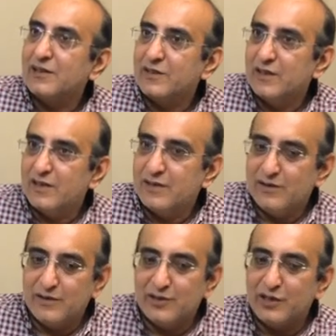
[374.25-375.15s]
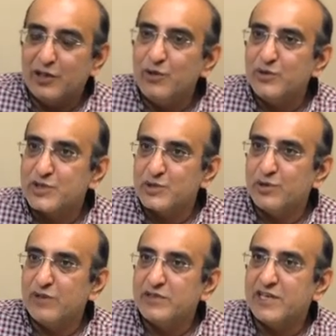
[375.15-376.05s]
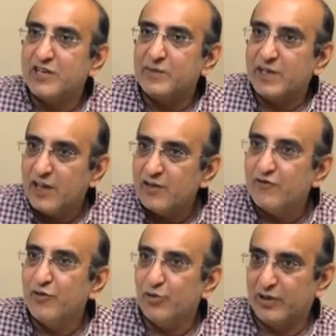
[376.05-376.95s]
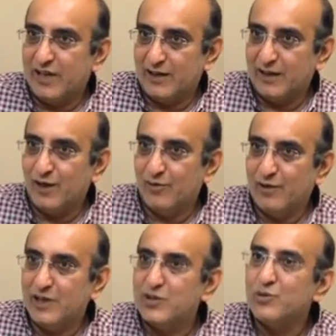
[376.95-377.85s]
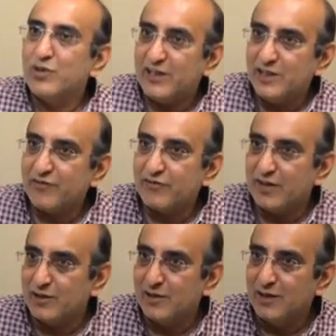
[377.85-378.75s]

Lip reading: the new story which has been unfolding now is totally different.